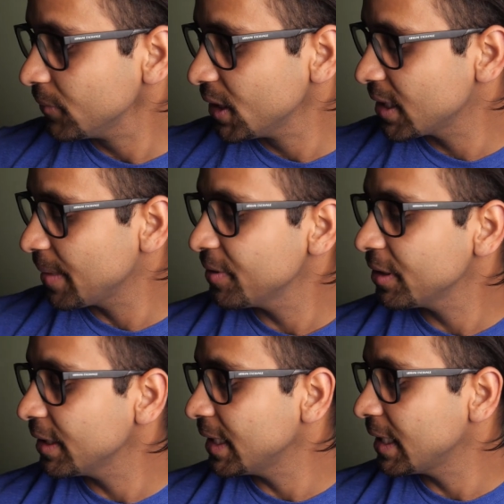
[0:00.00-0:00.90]
Some of the
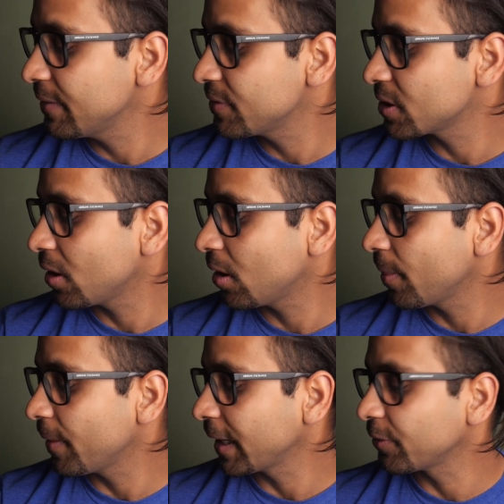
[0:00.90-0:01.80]
leaves
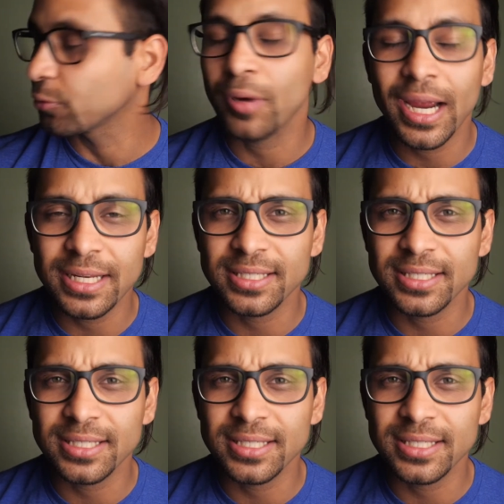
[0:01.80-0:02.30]
on like the right